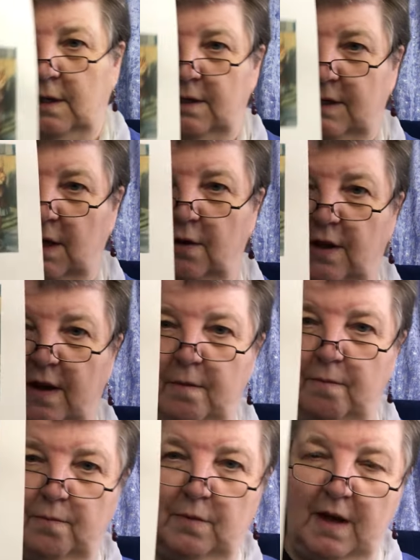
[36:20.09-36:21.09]
So they
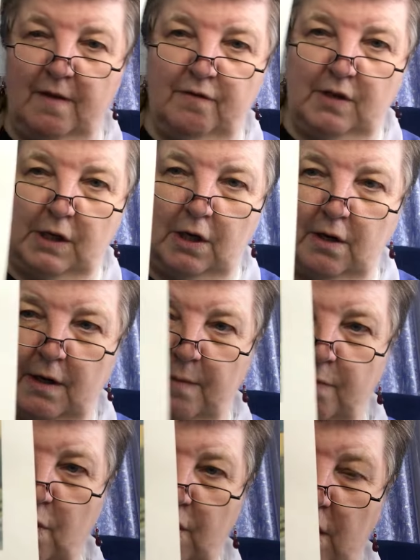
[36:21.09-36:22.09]
they've certainly
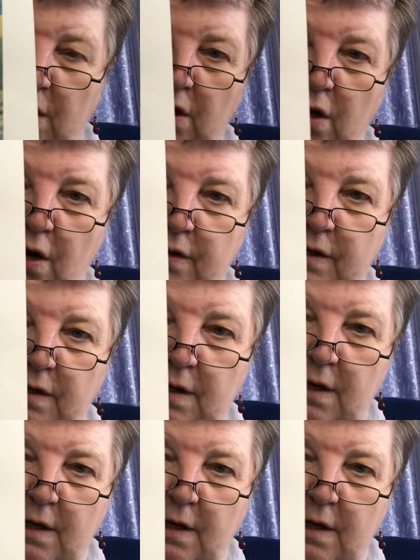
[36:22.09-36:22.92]
put a lot